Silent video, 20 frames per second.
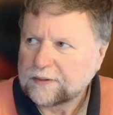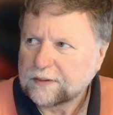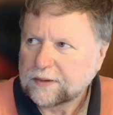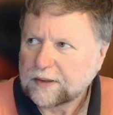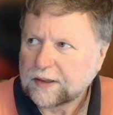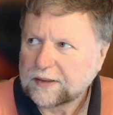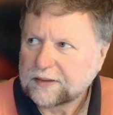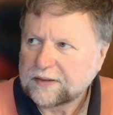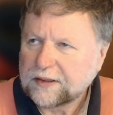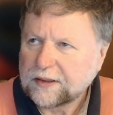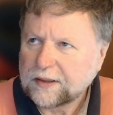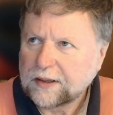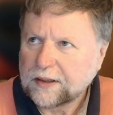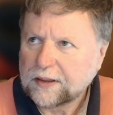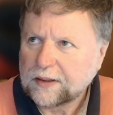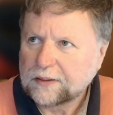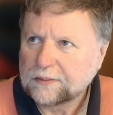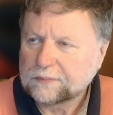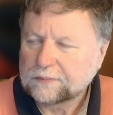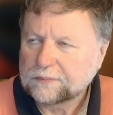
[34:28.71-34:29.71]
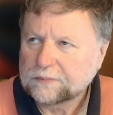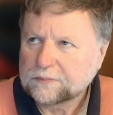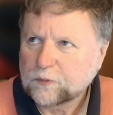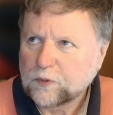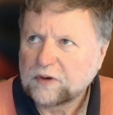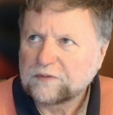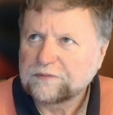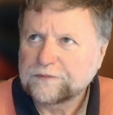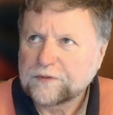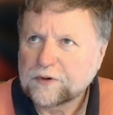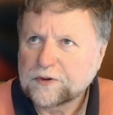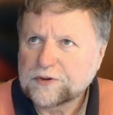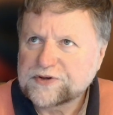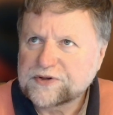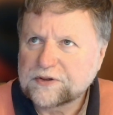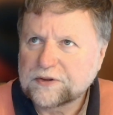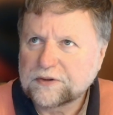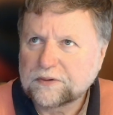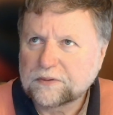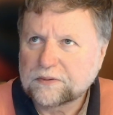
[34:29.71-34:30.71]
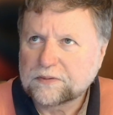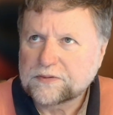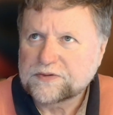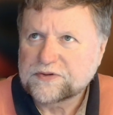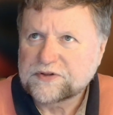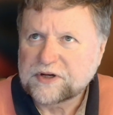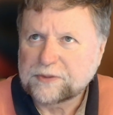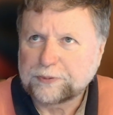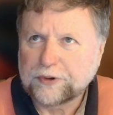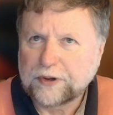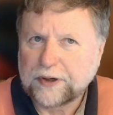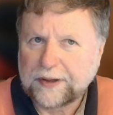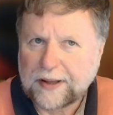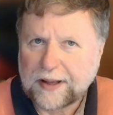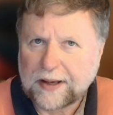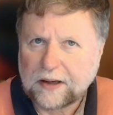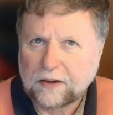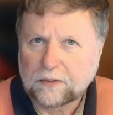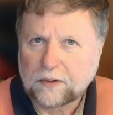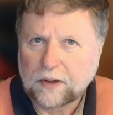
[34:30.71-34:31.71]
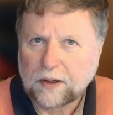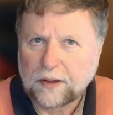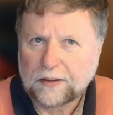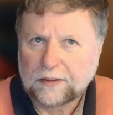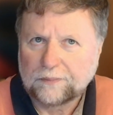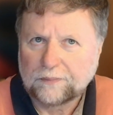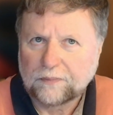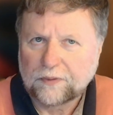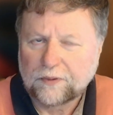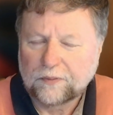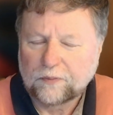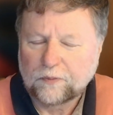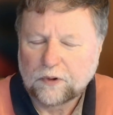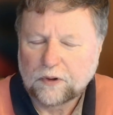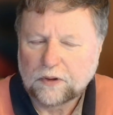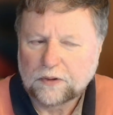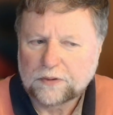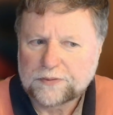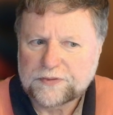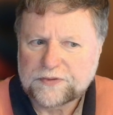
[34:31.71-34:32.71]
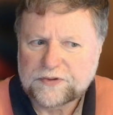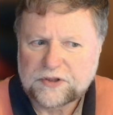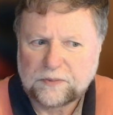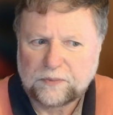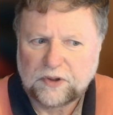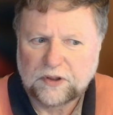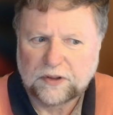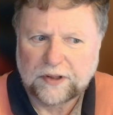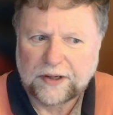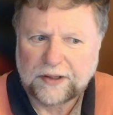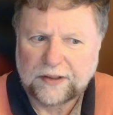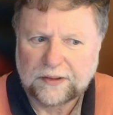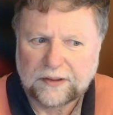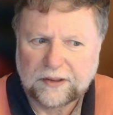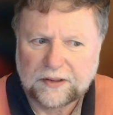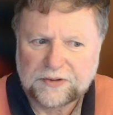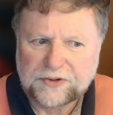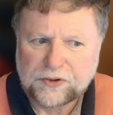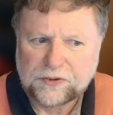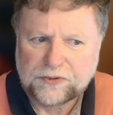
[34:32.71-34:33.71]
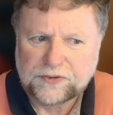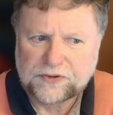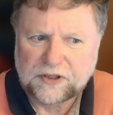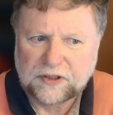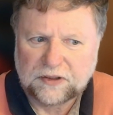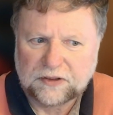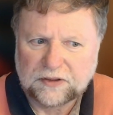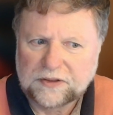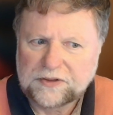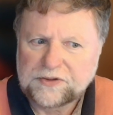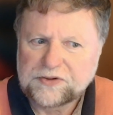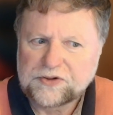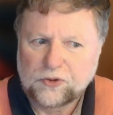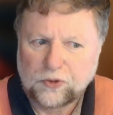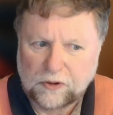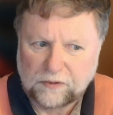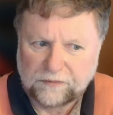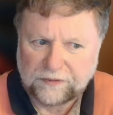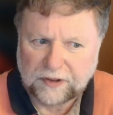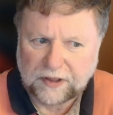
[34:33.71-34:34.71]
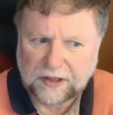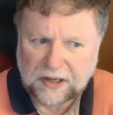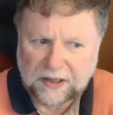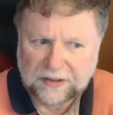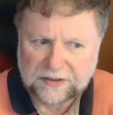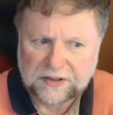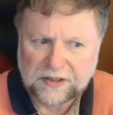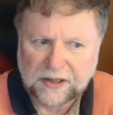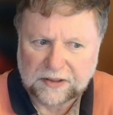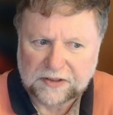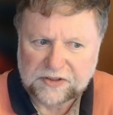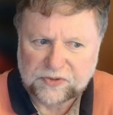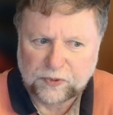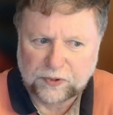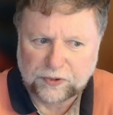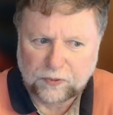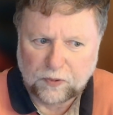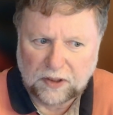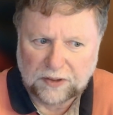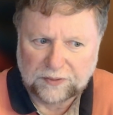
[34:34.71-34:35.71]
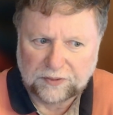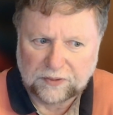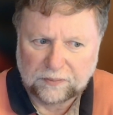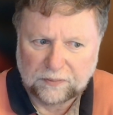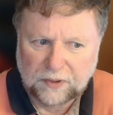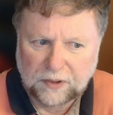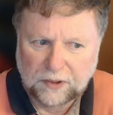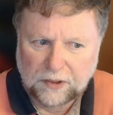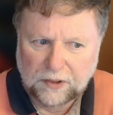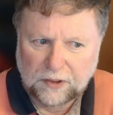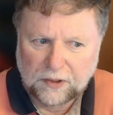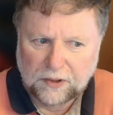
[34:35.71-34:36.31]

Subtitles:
I think, well, first, to separate out, the word simulate is used in at least two different contexts with quantum. Mm-hmm.